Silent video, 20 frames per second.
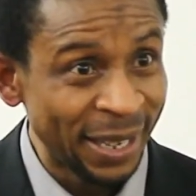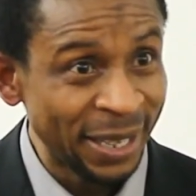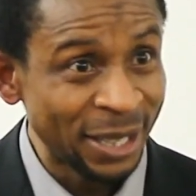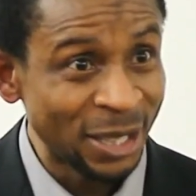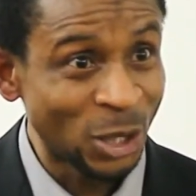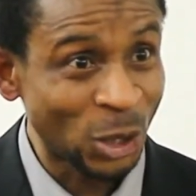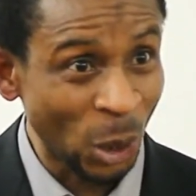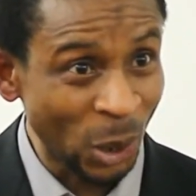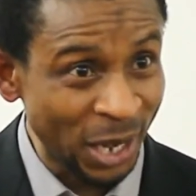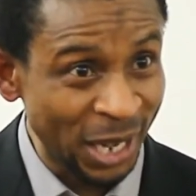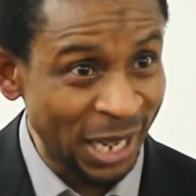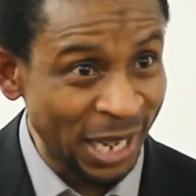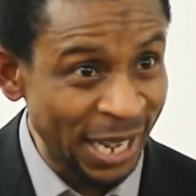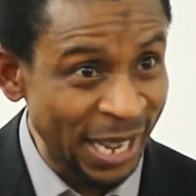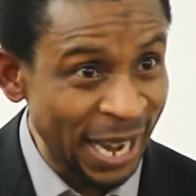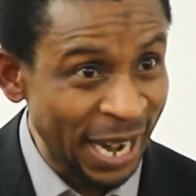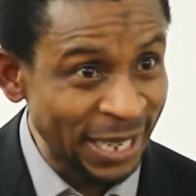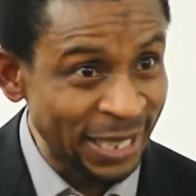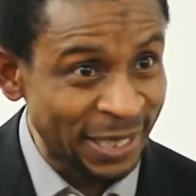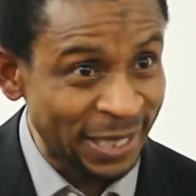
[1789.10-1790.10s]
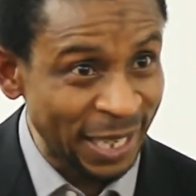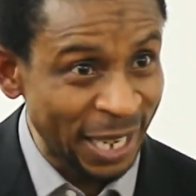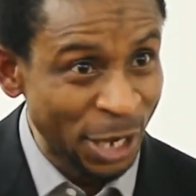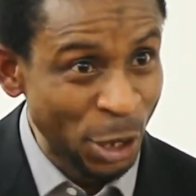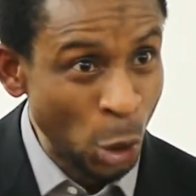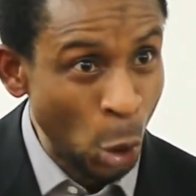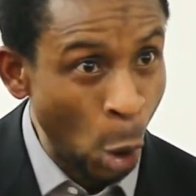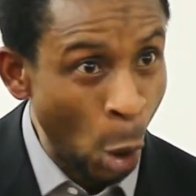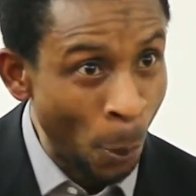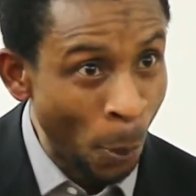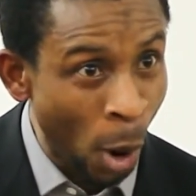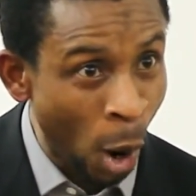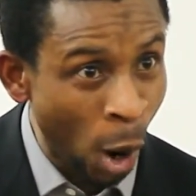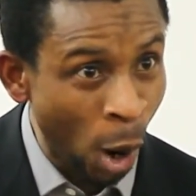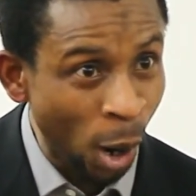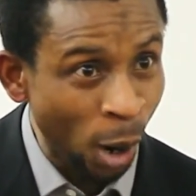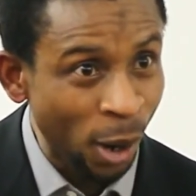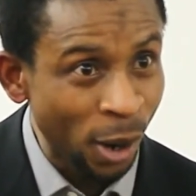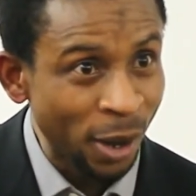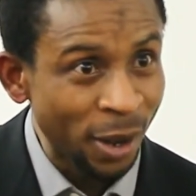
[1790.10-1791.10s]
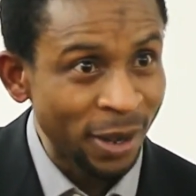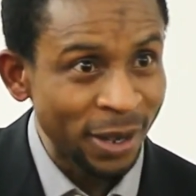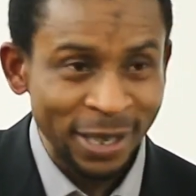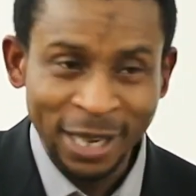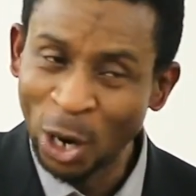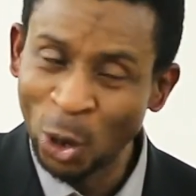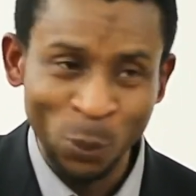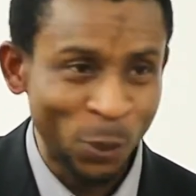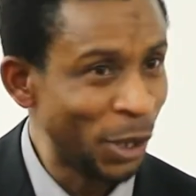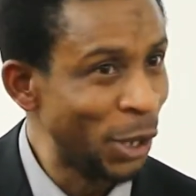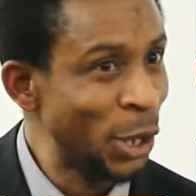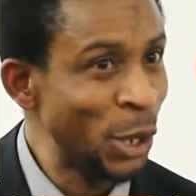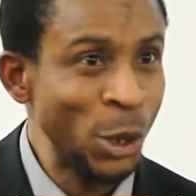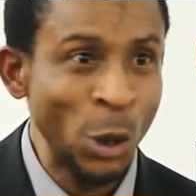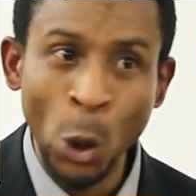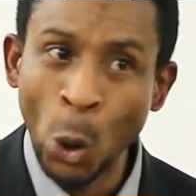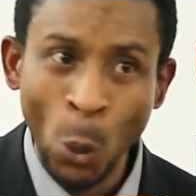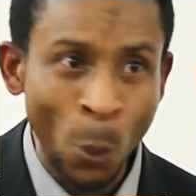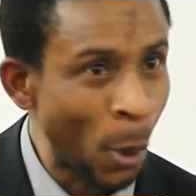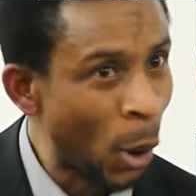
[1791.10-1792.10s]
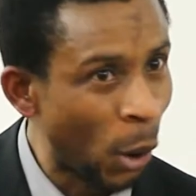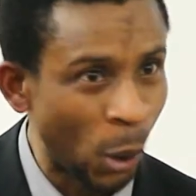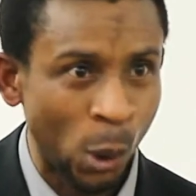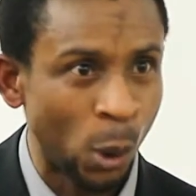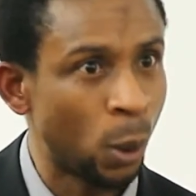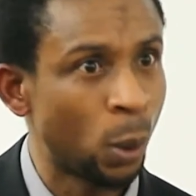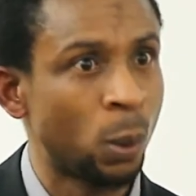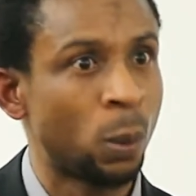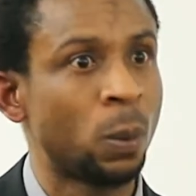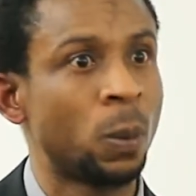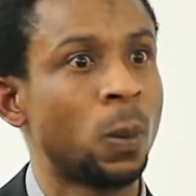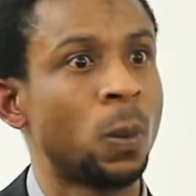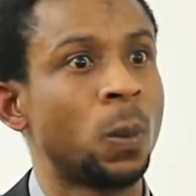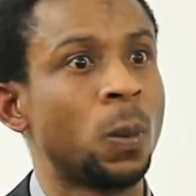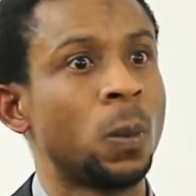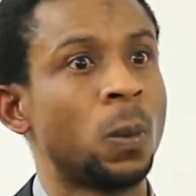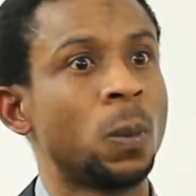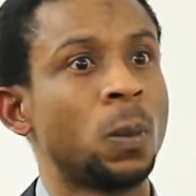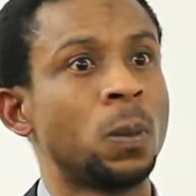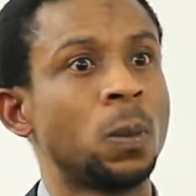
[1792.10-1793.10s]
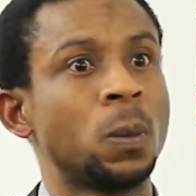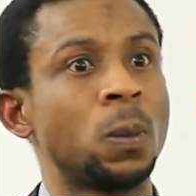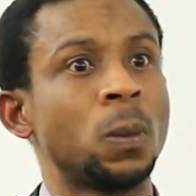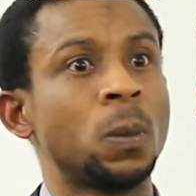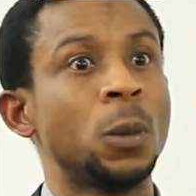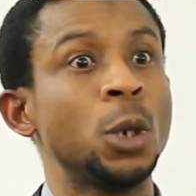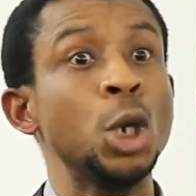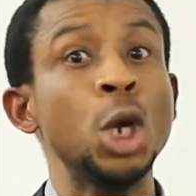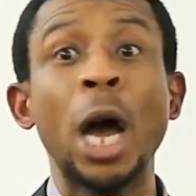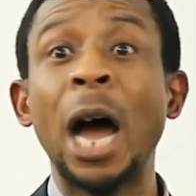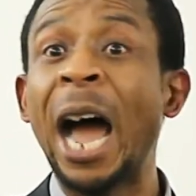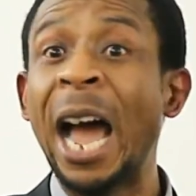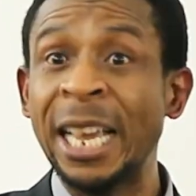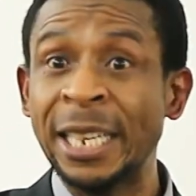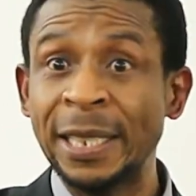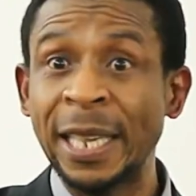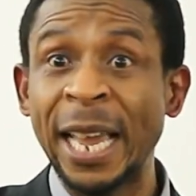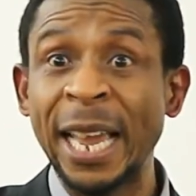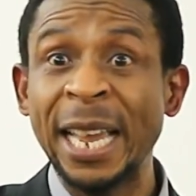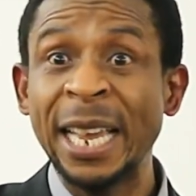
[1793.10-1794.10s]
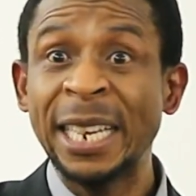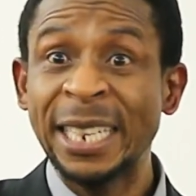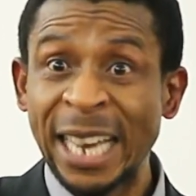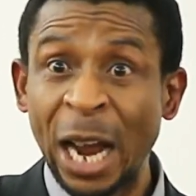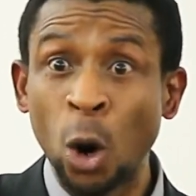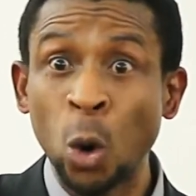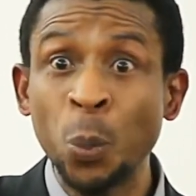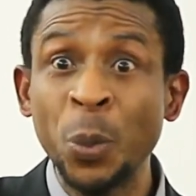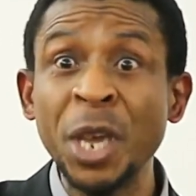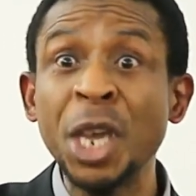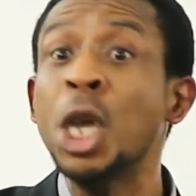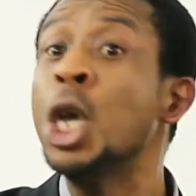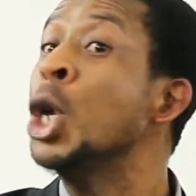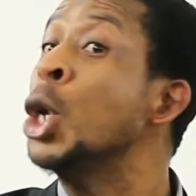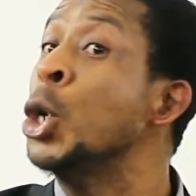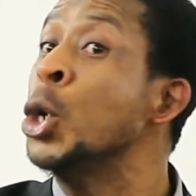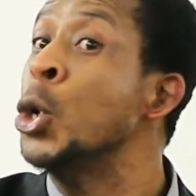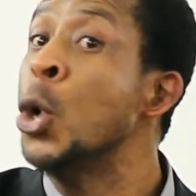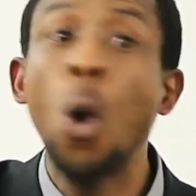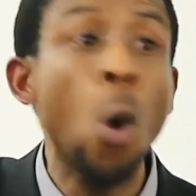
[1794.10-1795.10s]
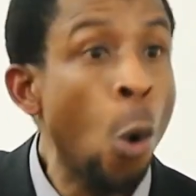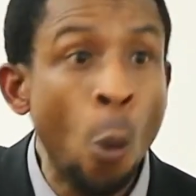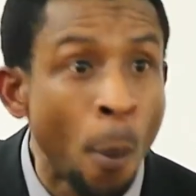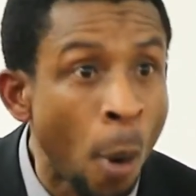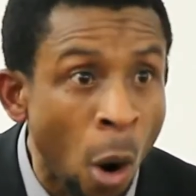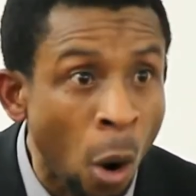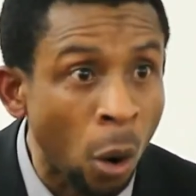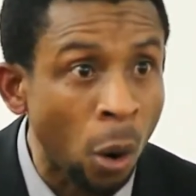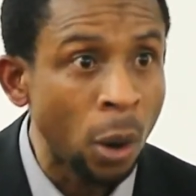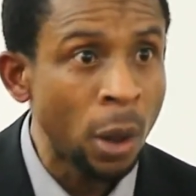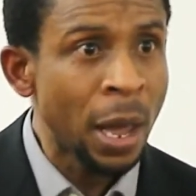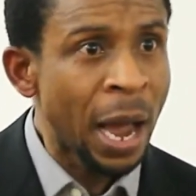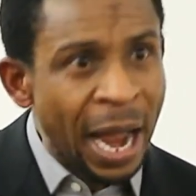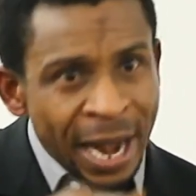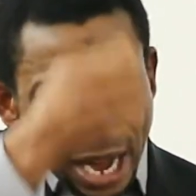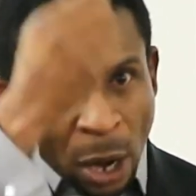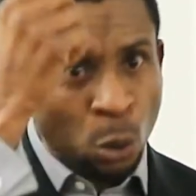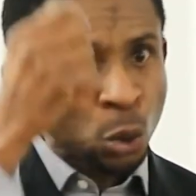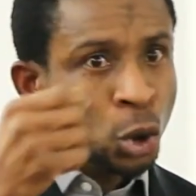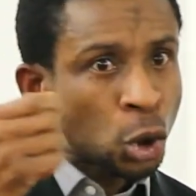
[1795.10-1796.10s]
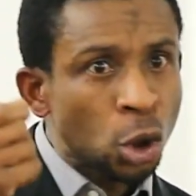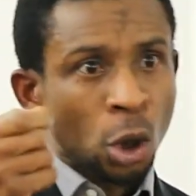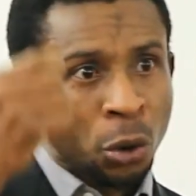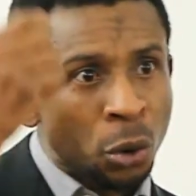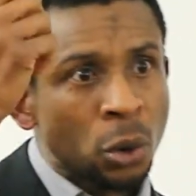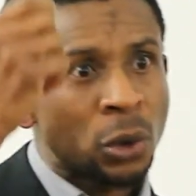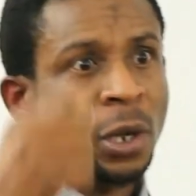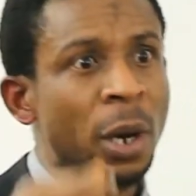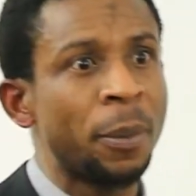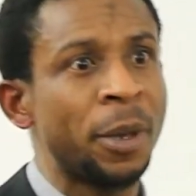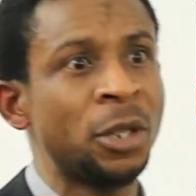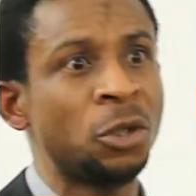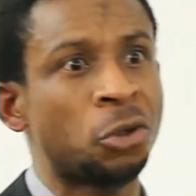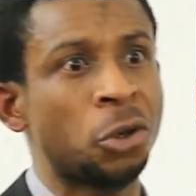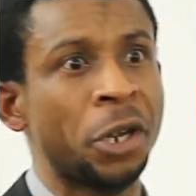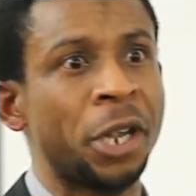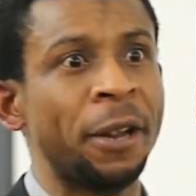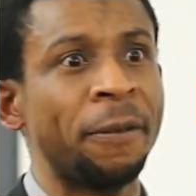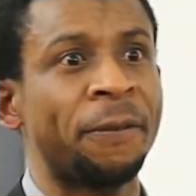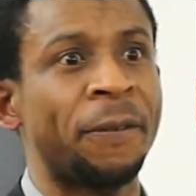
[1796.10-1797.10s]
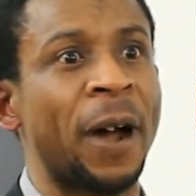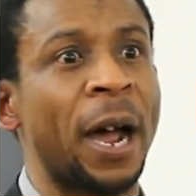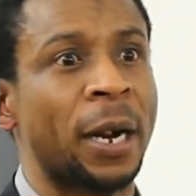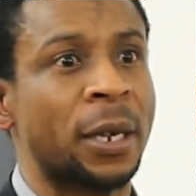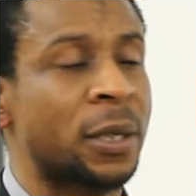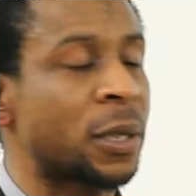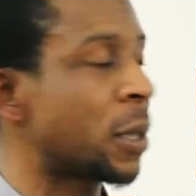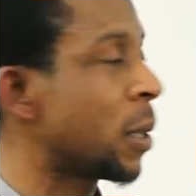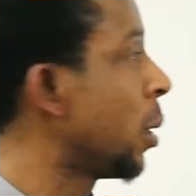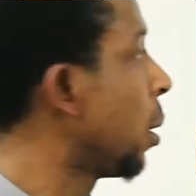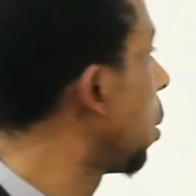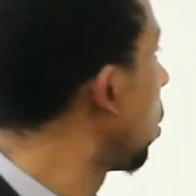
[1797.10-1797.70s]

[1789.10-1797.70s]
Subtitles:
solidly and say no more, there will be no more. I say there will be no more. And I will show you some intriguing facts.